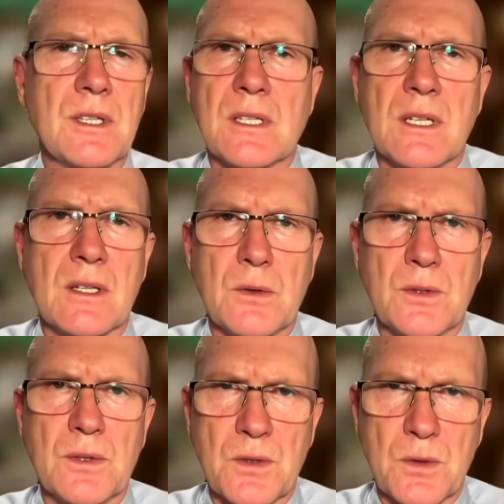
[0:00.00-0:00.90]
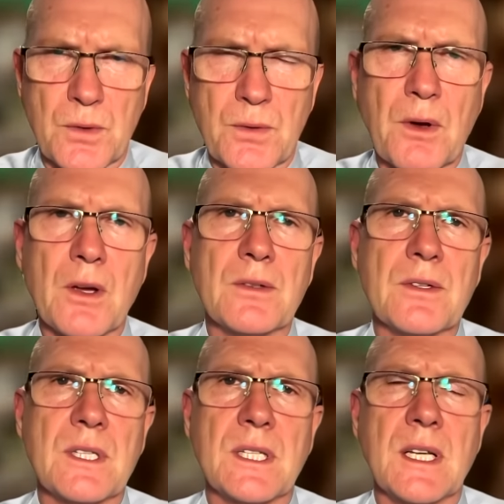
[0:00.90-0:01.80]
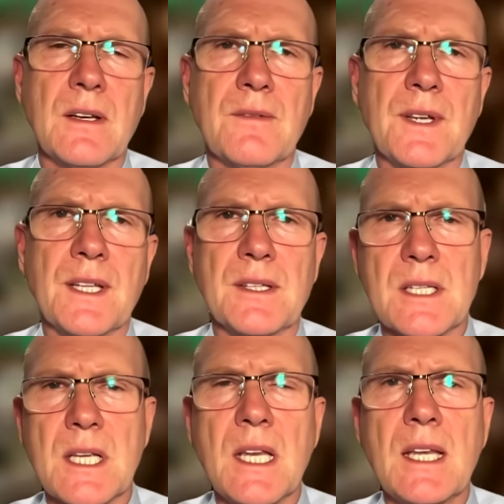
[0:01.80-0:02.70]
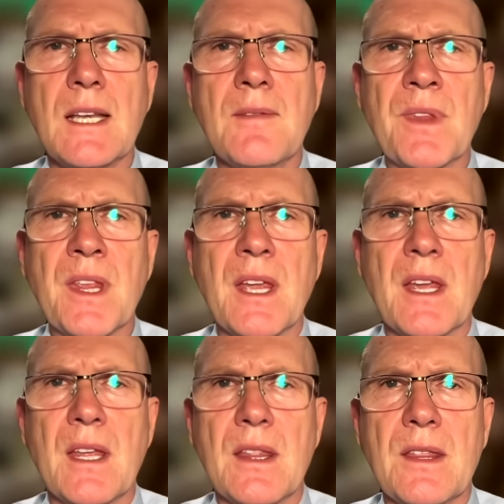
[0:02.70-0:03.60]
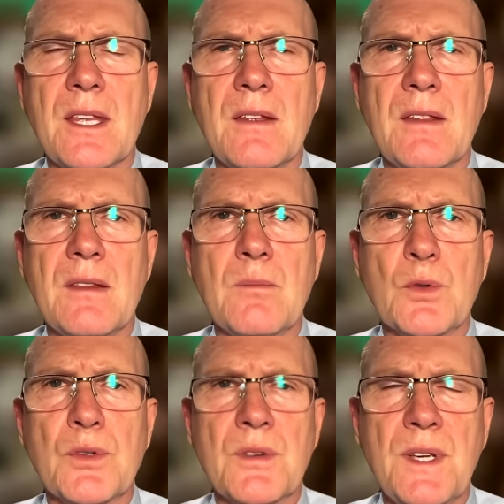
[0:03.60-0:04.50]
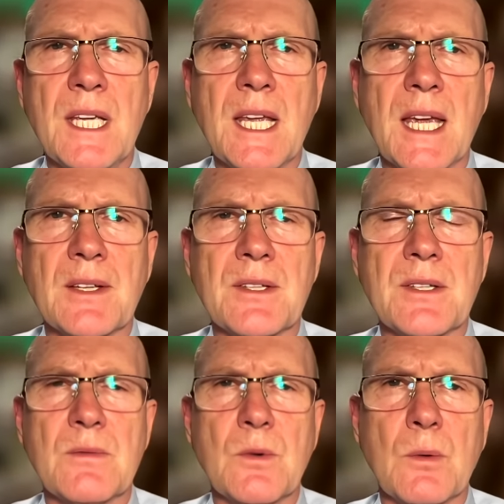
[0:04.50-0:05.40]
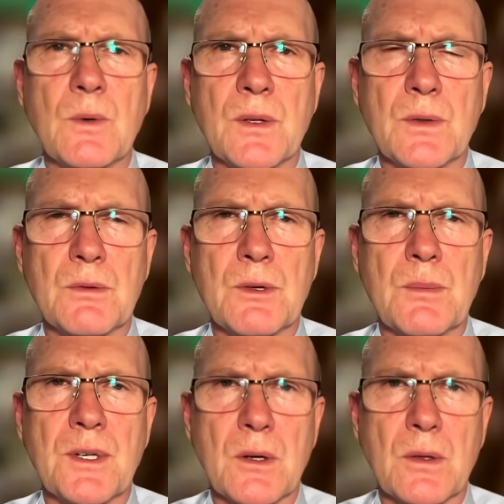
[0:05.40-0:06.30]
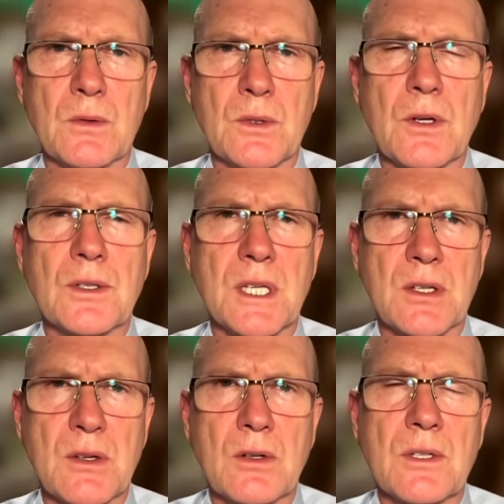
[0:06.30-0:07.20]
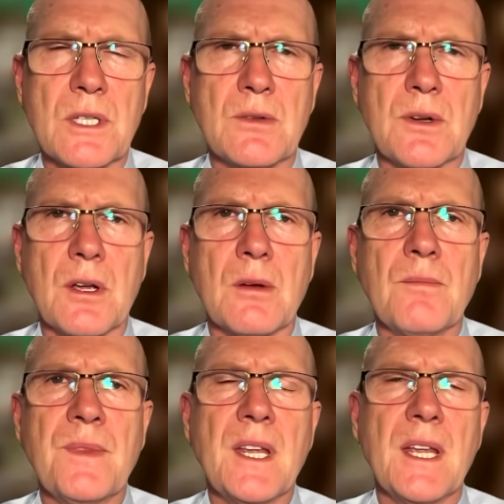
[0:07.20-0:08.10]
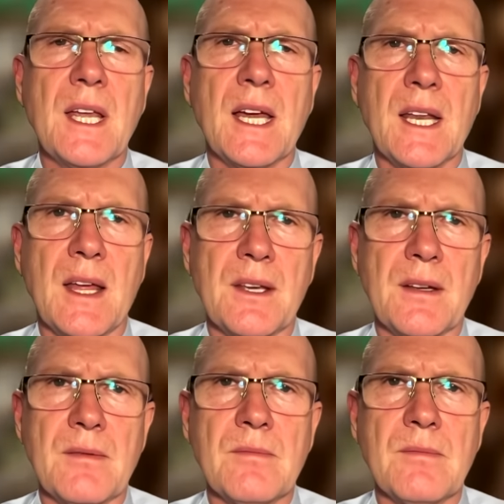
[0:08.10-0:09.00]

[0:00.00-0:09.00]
It's a cause of sore throats. It can infect the skin. The, the more severe cases of what we call streptococcal toxic shock syndrome and other